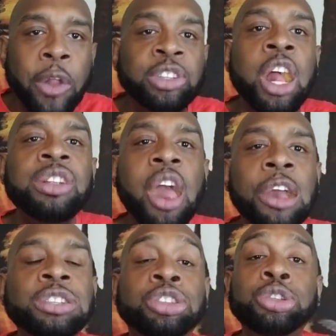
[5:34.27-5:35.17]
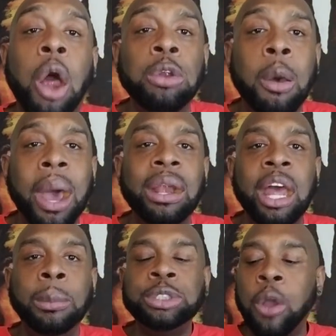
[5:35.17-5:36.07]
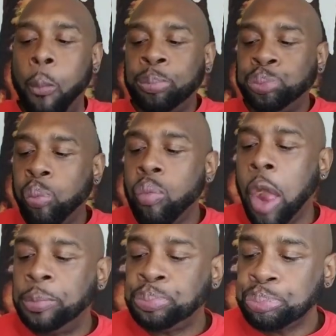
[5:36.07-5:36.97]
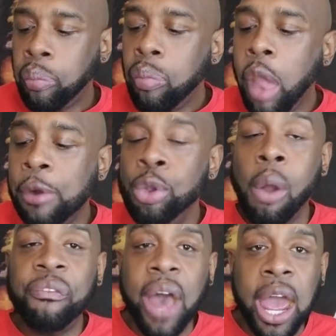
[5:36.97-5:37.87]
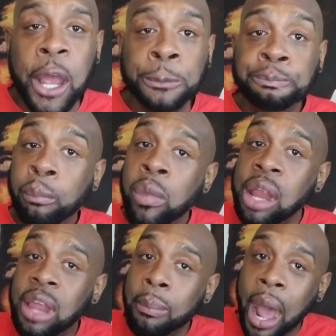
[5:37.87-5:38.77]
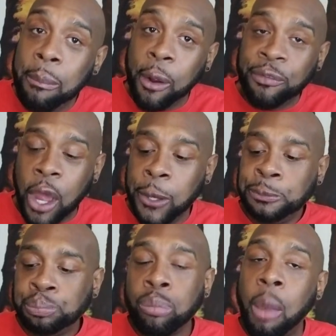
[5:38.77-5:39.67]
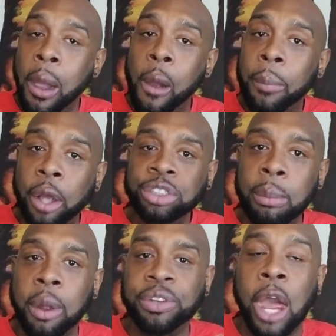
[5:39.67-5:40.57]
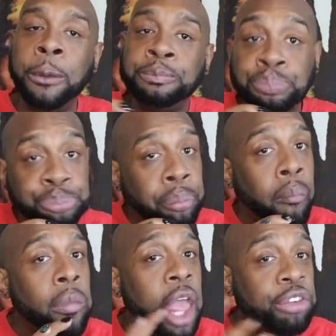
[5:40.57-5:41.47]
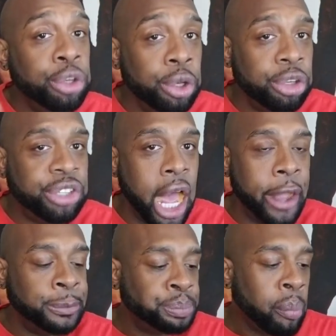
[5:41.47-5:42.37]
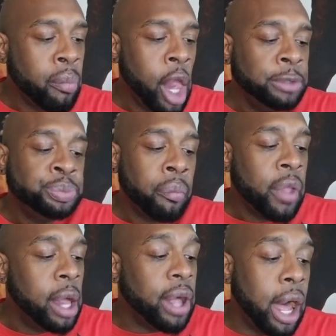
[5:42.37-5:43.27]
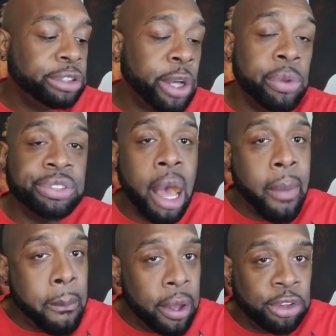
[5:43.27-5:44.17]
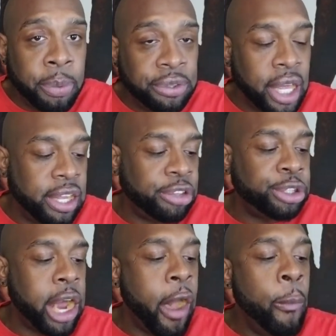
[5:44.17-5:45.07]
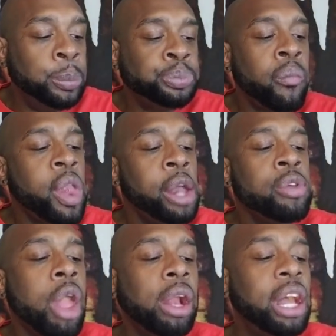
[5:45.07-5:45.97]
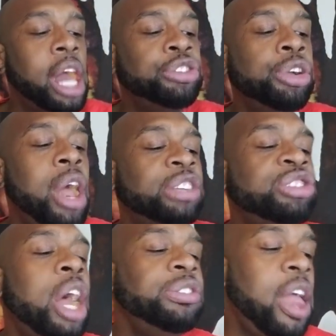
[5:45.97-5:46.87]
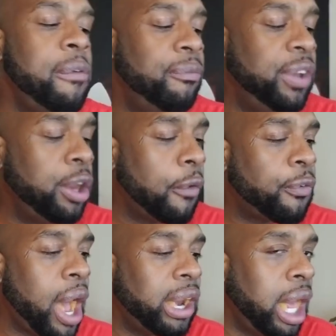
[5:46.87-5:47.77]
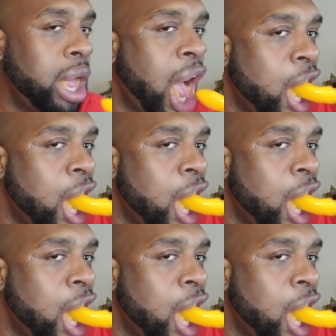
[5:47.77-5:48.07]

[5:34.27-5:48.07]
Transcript: 10 Things That You Don't Know About Lips. You will find that my birthday, my own personal birthday, is New Year's Day. It also was not my mother's birthday yesterday, like I told you, I shot that video Friday.